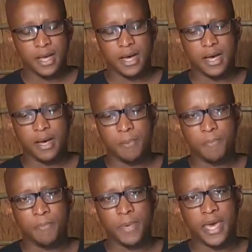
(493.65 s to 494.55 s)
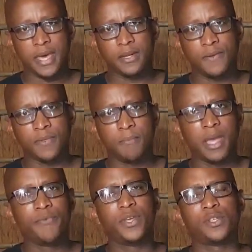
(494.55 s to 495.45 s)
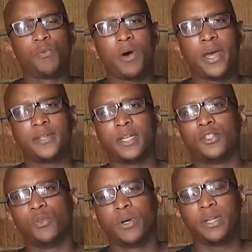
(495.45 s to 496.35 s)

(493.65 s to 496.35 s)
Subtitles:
And the main reason why is that you want to